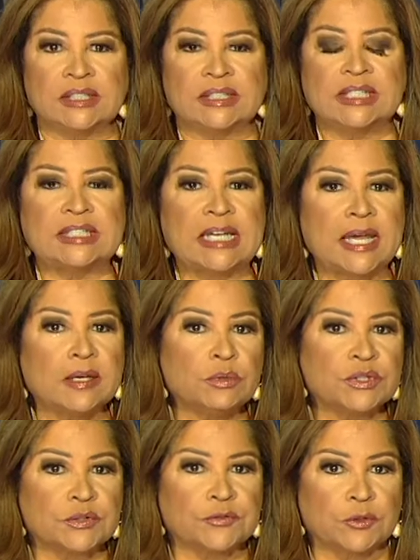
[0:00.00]
Today
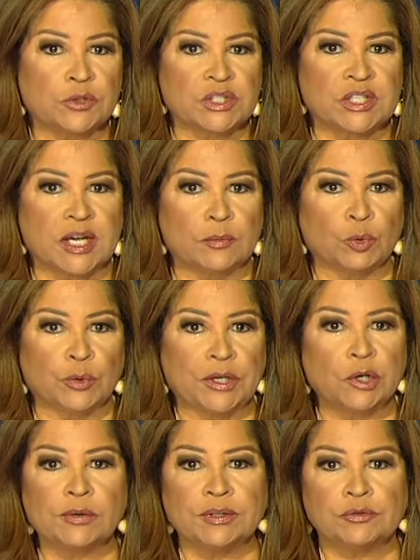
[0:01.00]
was the first time we're
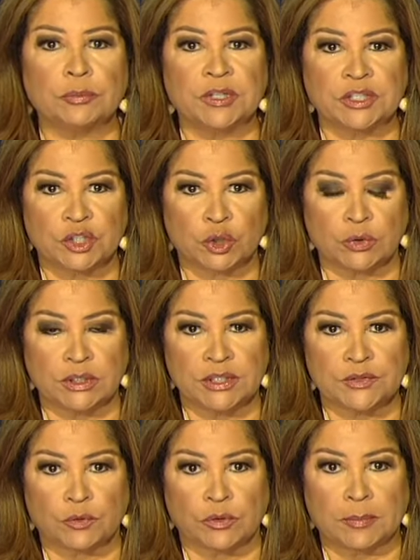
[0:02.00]
hearing from the
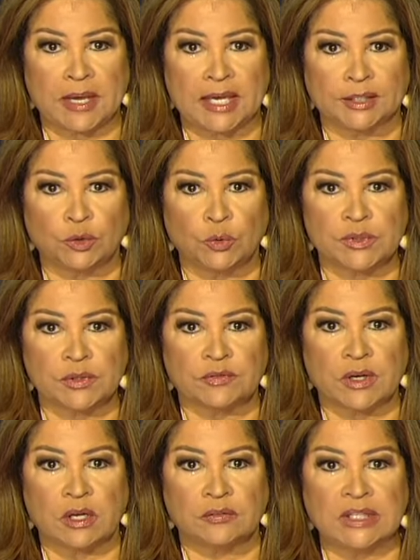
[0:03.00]
attorneys for the man who was
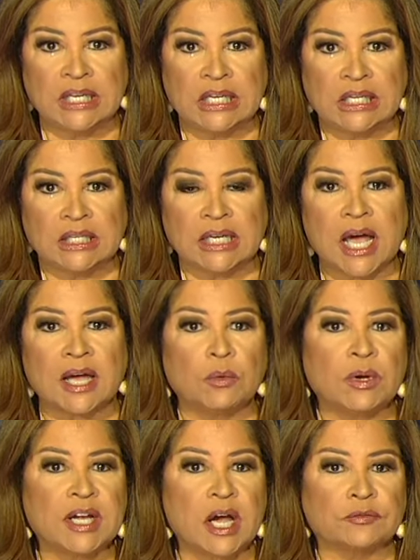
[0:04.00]
involved in a
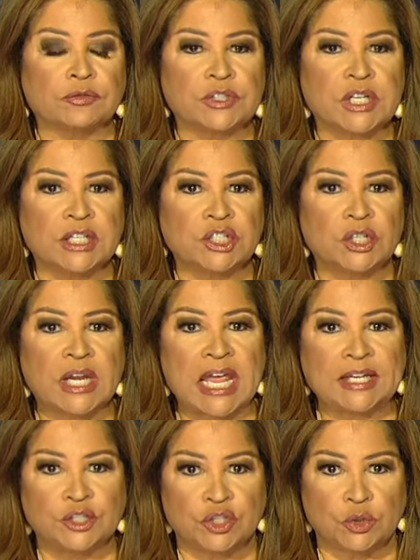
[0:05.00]
highway confrontation
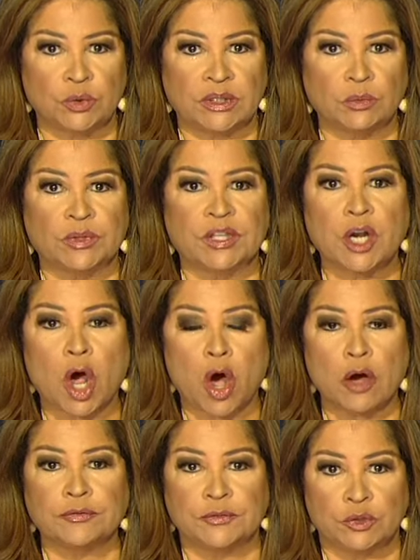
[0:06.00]
and shooting with an
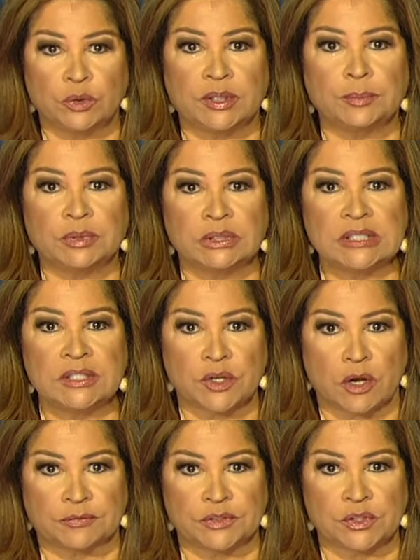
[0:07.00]
off-duty police
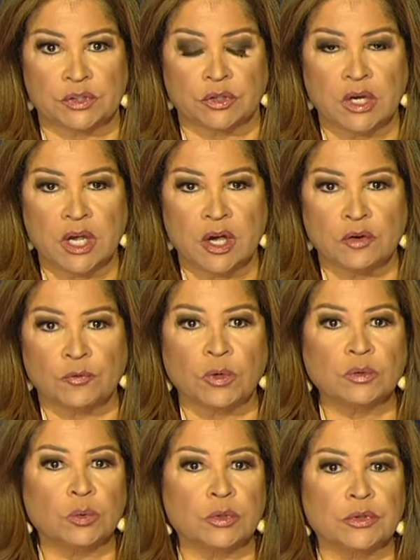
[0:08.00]
officer.
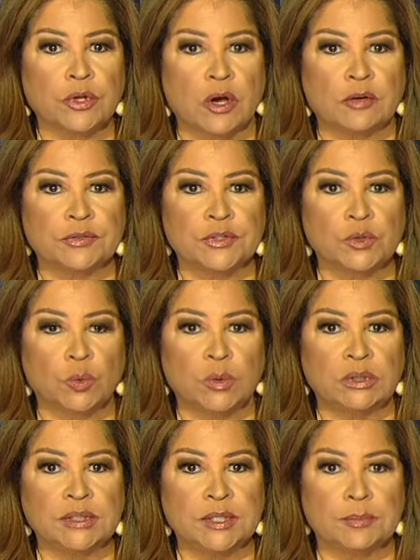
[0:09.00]
Fort Worth officer
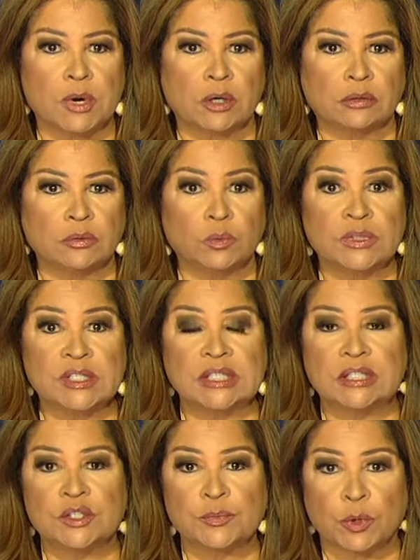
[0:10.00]
William Martin was
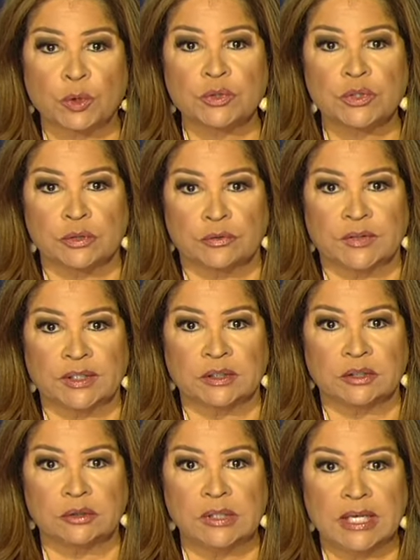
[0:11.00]
in his personal
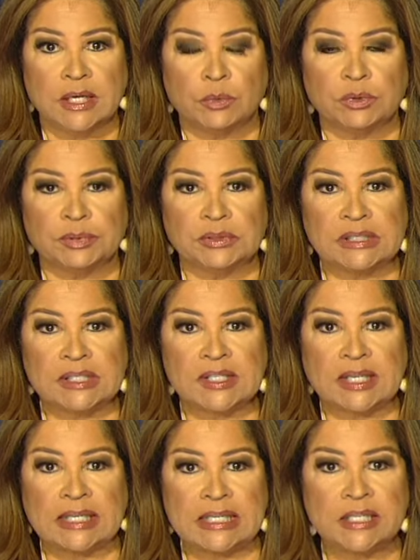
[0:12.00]
vehicle when police
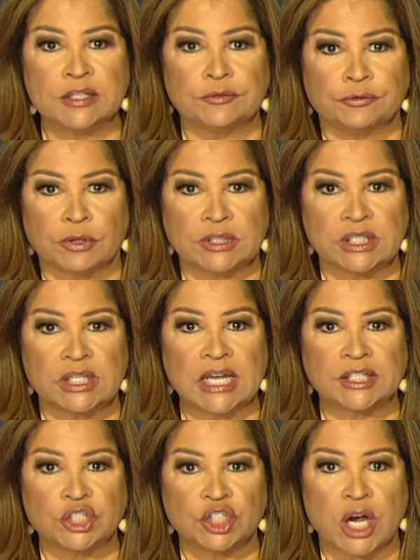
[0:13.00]
say he confronted
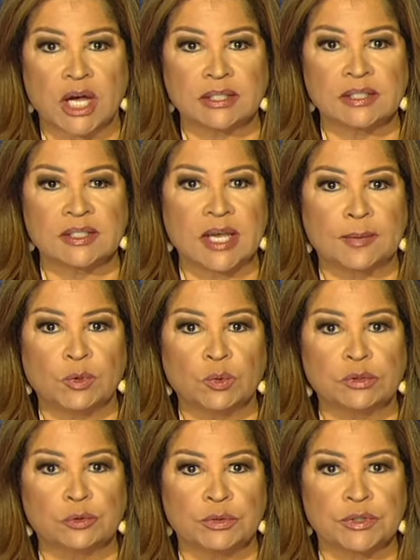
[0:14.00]
and shot
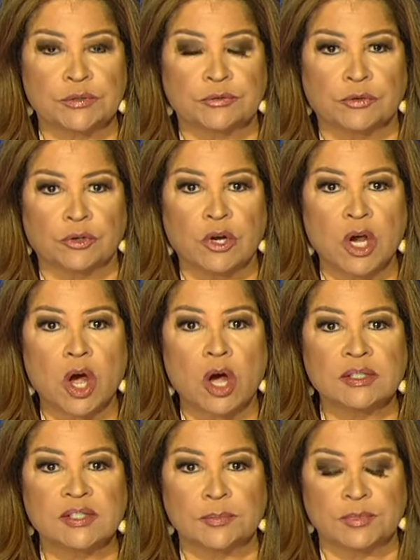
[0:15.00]
Samuel Christopher
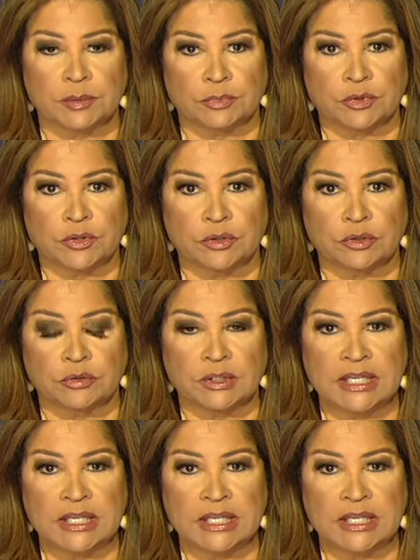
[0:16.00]
on September 3rd.